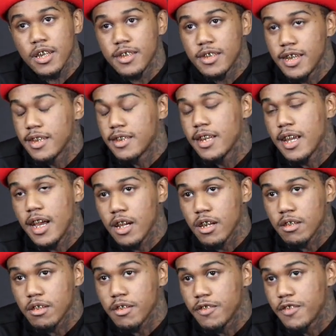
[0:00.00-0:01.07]
TikTok,
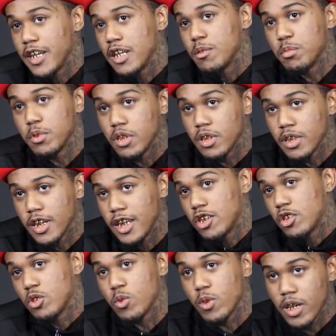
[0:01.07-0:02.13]
Facebook,
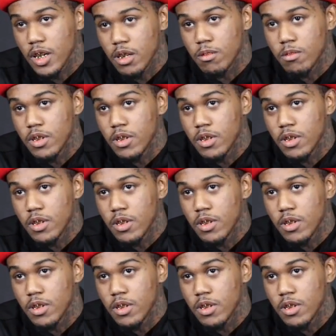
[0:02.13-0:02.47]
Instagram.